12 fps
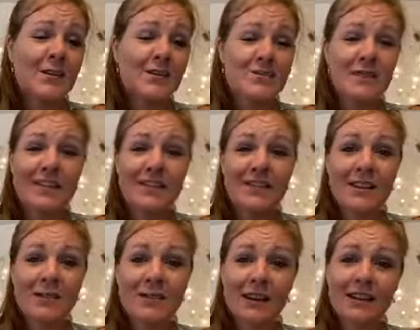place of the
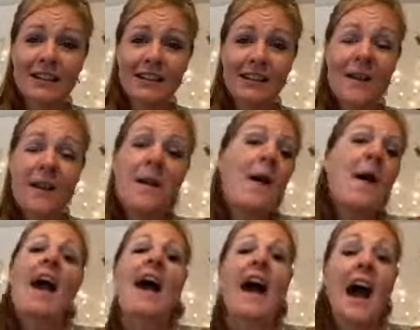universe.
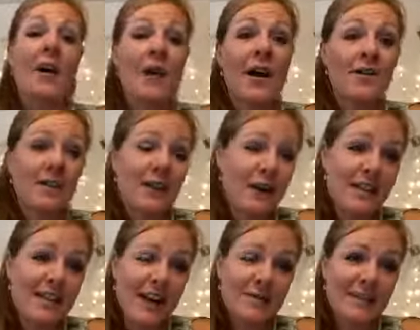However,
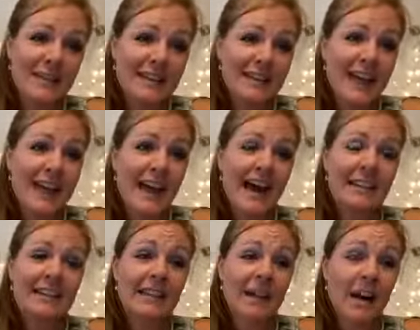that being said, I
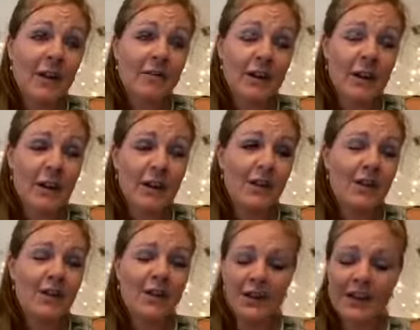love Earth.
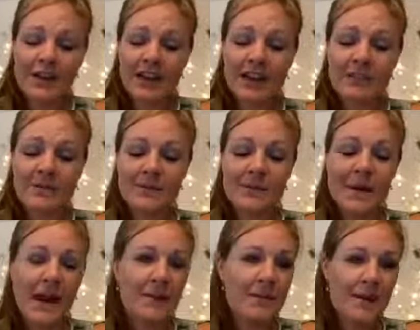Earth is
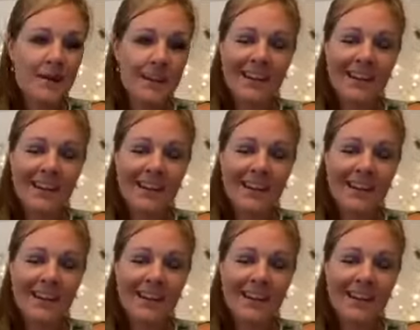my baby.